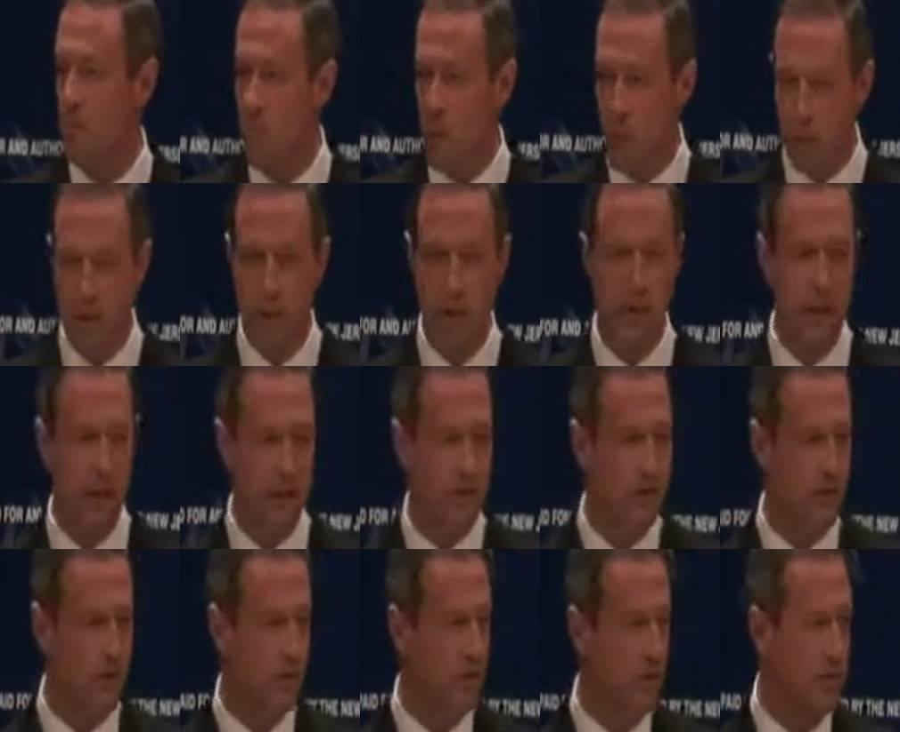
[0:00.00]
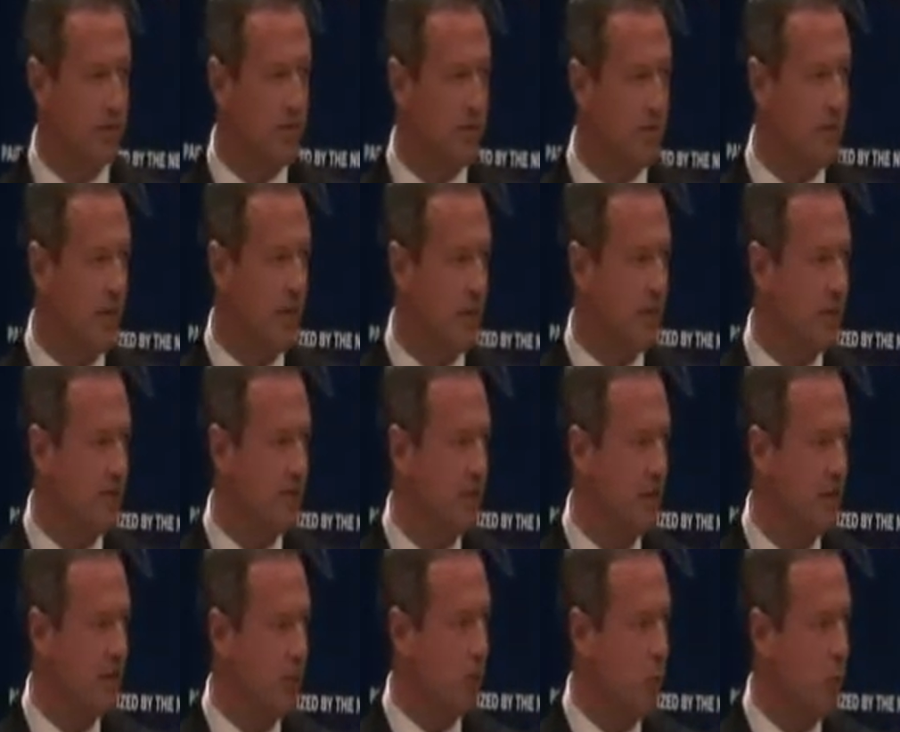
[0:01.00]
Milken Institute says
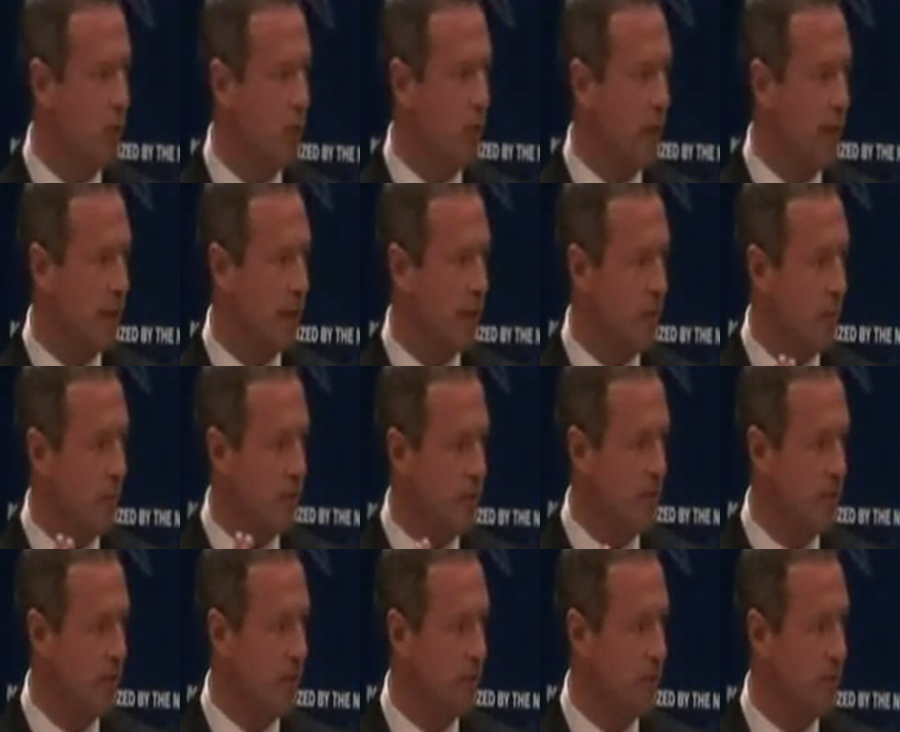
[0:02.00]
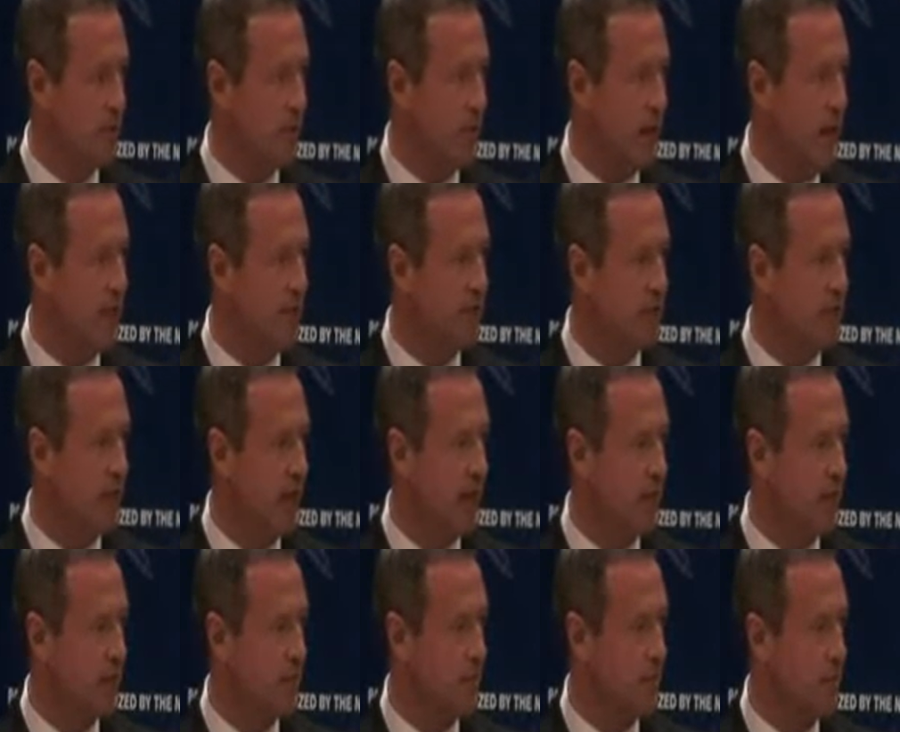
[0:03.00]
that we rank number 2 in life
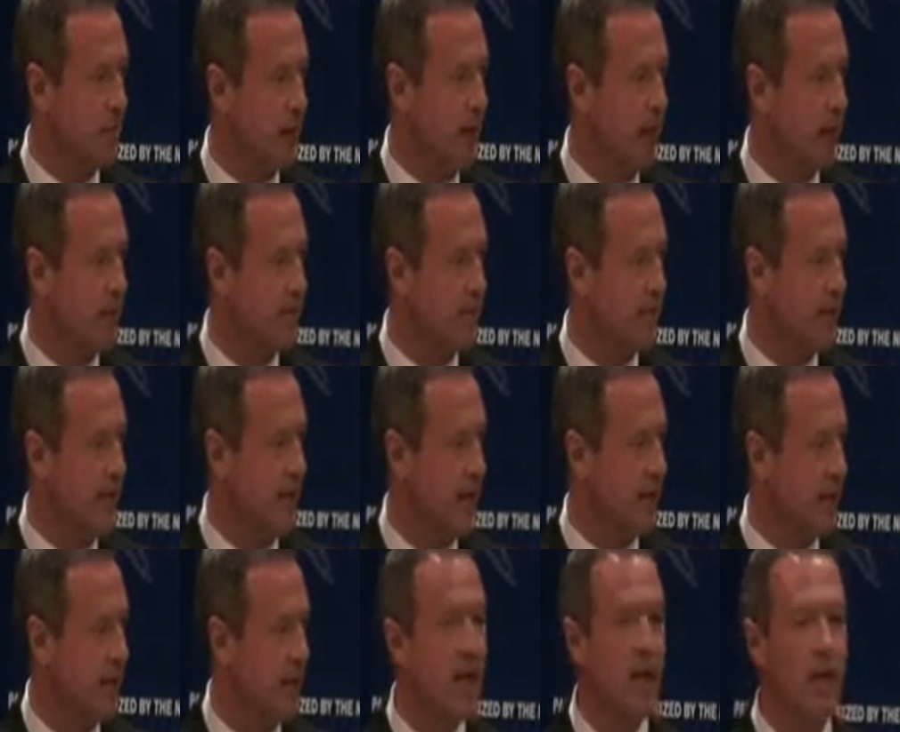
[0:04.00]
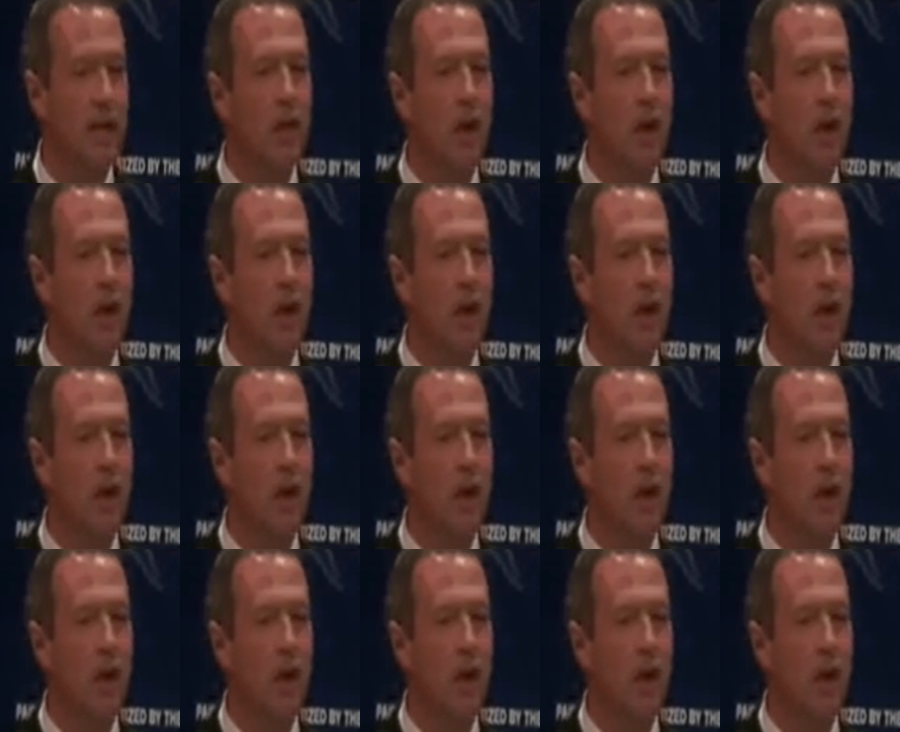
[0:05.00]
science and biotech.